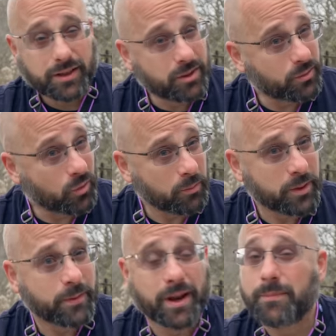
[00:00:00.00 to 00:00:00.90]
You know,
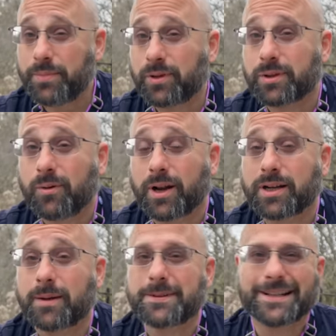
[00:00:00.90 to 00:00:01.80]
normally when I build a
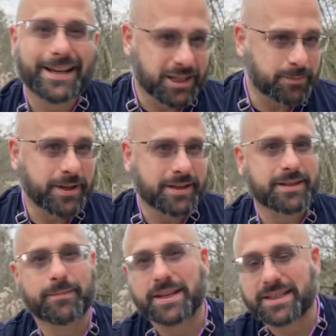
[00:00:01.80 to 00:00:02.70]
quadcopter, it's
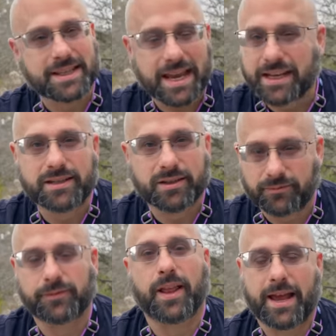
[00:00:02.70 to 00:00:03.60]
because I'm excited to
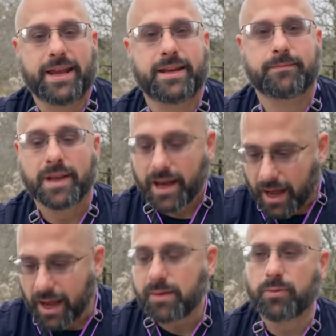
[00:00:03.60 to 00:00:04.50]
fly it.
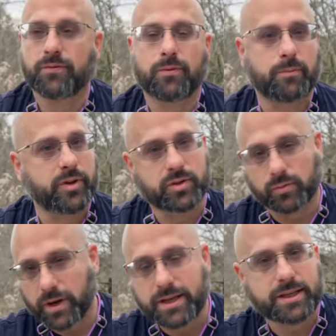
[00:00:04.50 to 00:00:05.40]
High performance
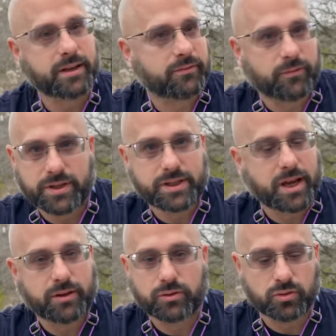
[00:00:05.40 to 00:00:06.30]
racing and
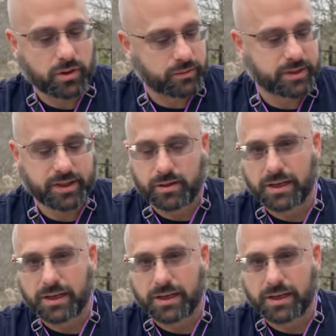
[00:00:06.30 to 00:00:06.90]
freestyle drones that you